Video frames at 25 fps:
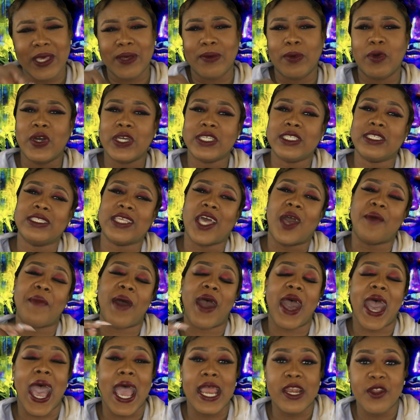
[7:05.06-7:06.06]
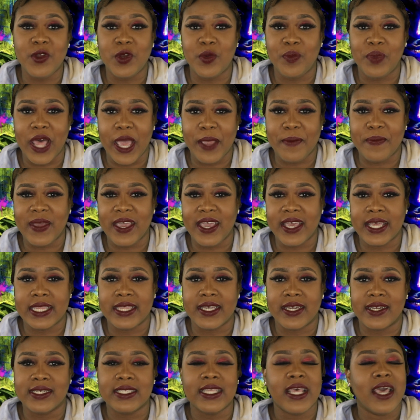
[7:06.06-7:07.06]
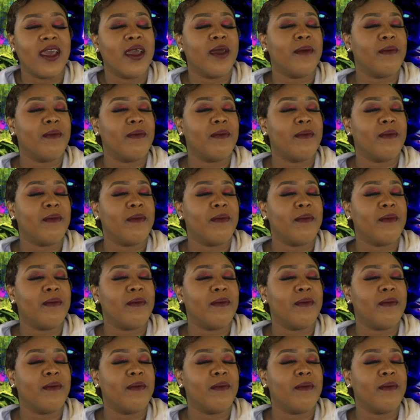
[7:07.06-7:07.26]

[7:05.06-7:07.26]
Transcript: him questions. How about I knew the Black Panthers?